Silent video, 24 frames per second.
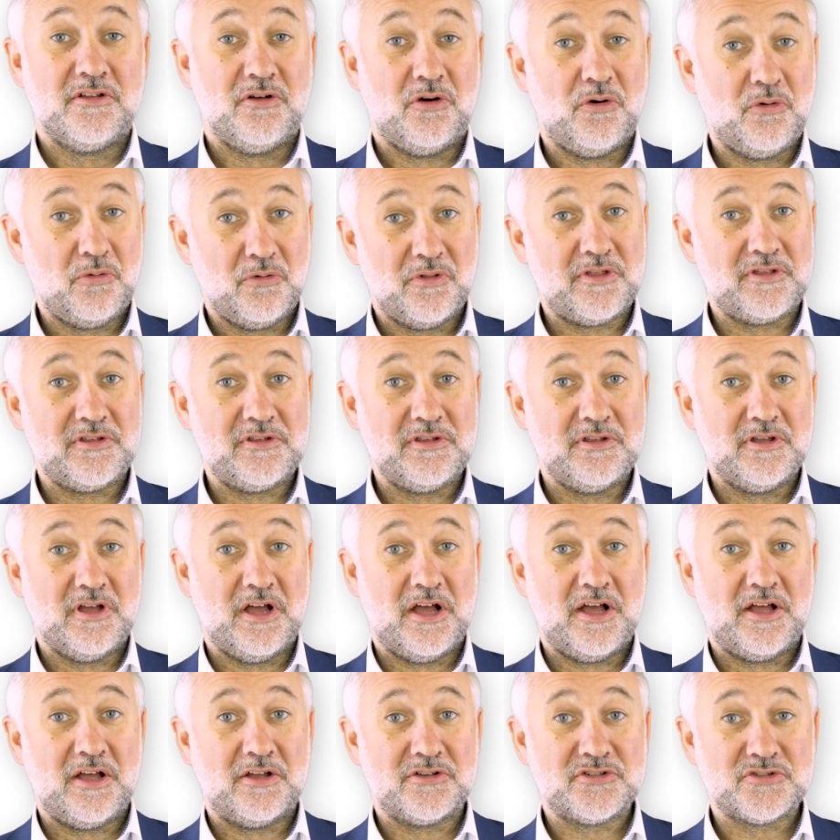All
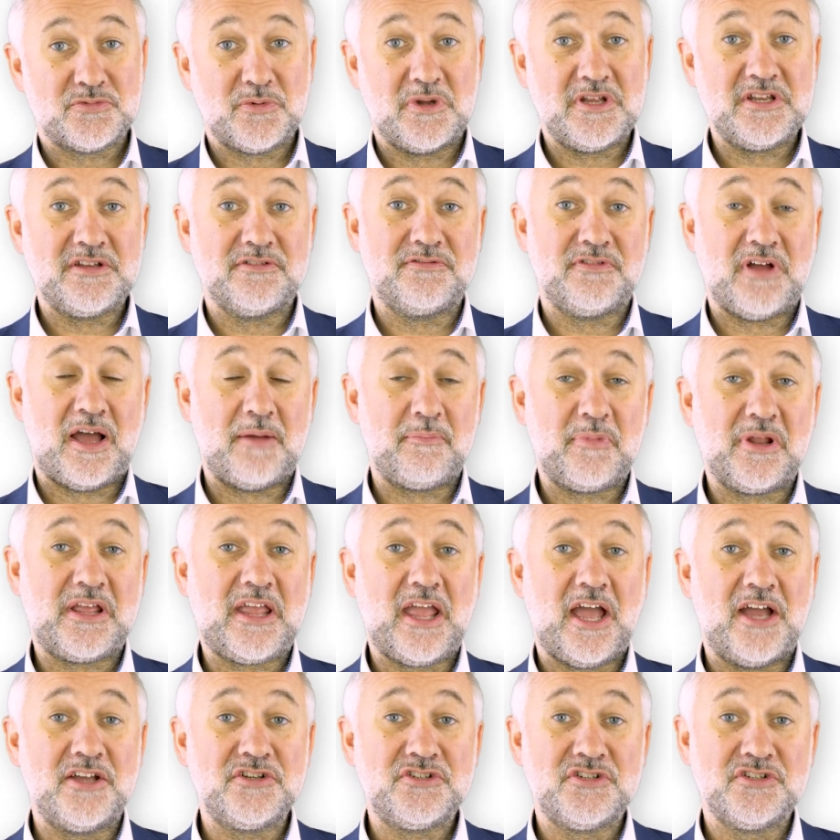the suite of
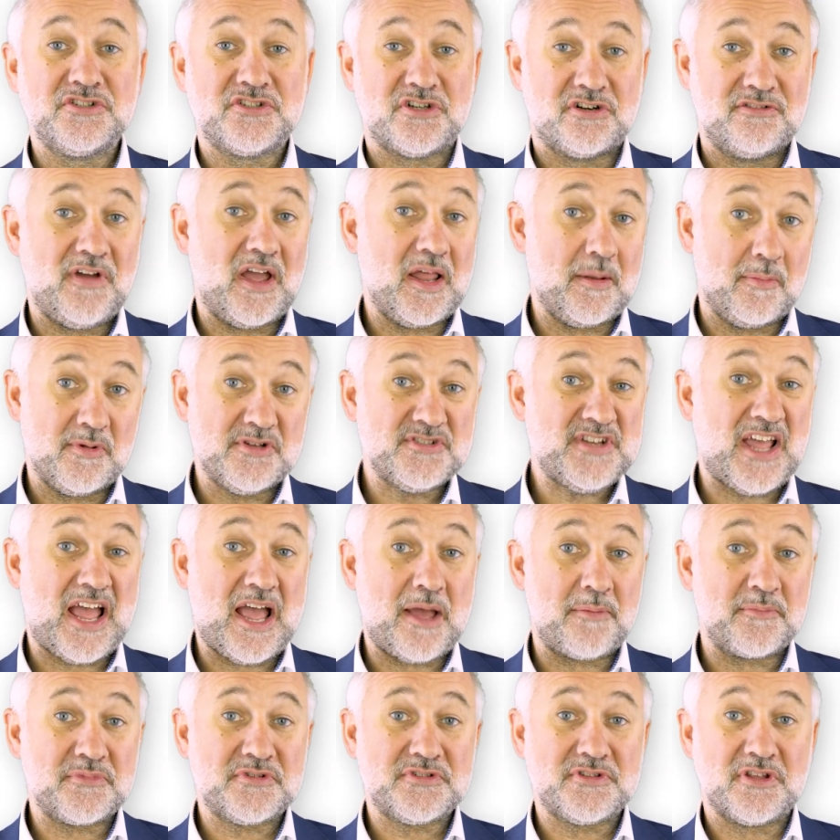applications are available as
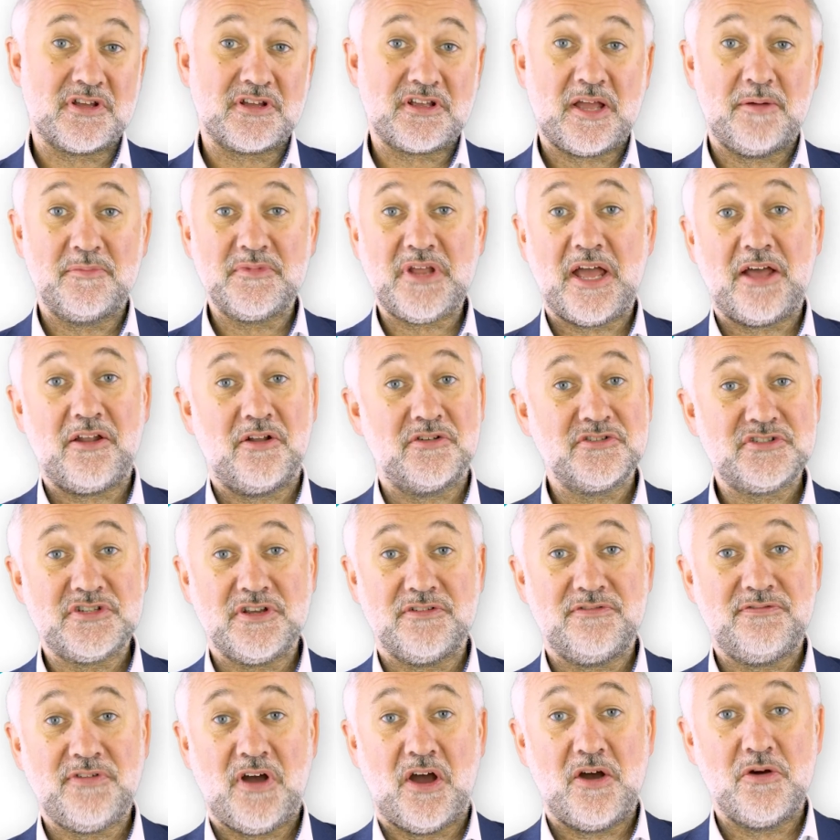apps that come down onto
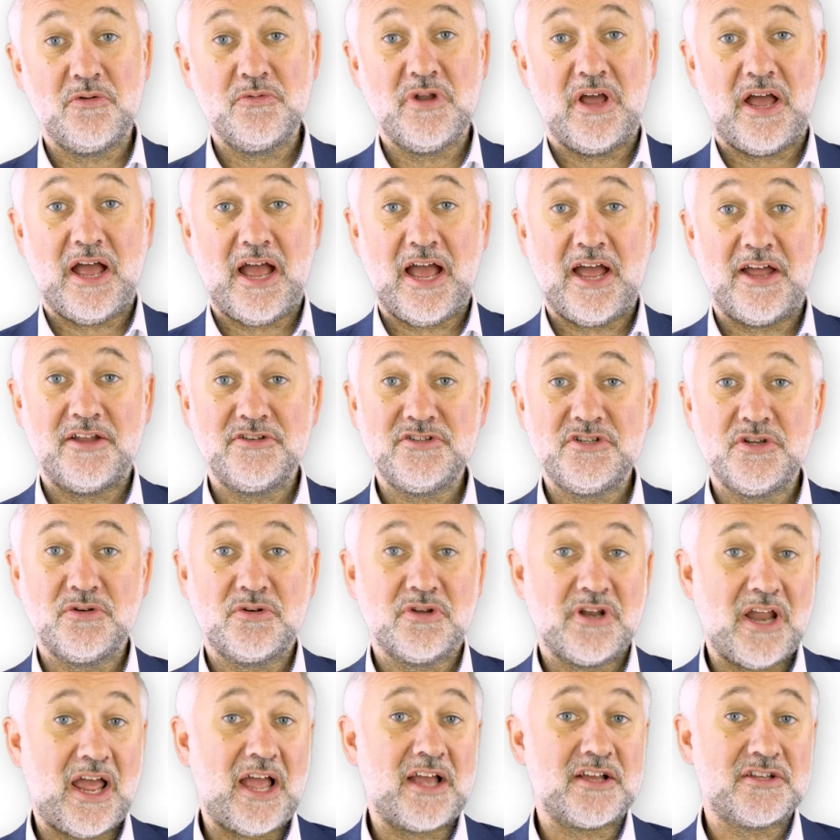your phone, and you
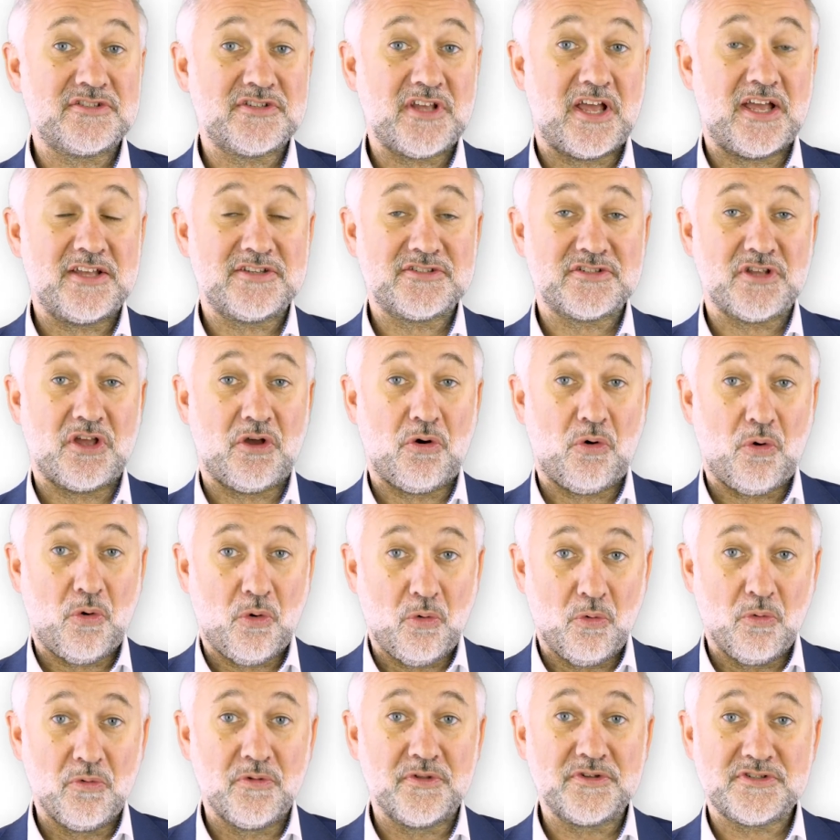can access
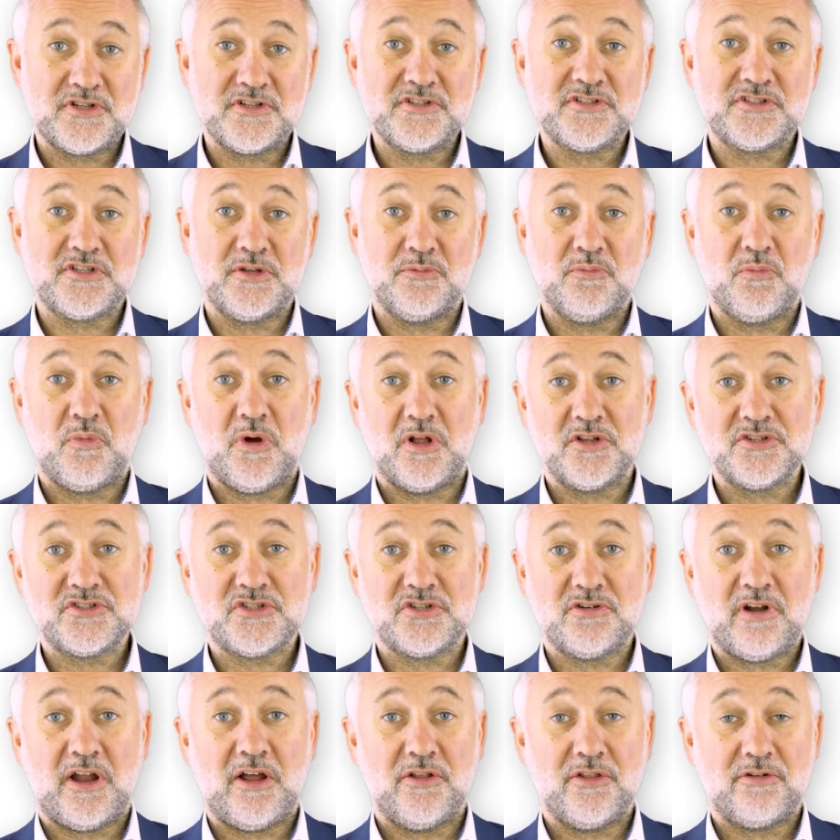all the system whilst
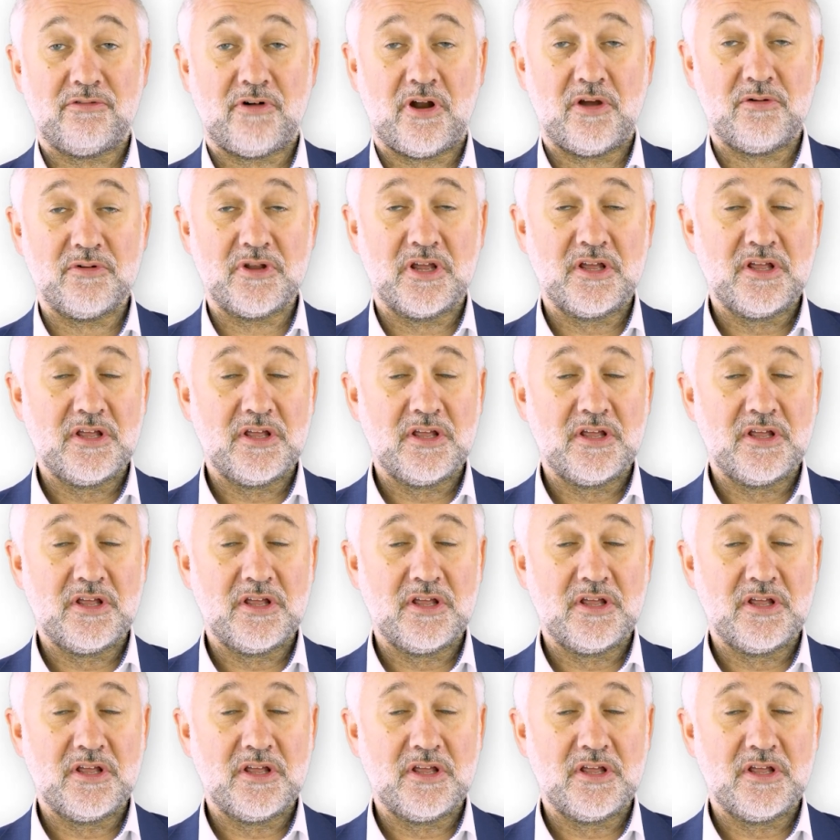you're out on the road.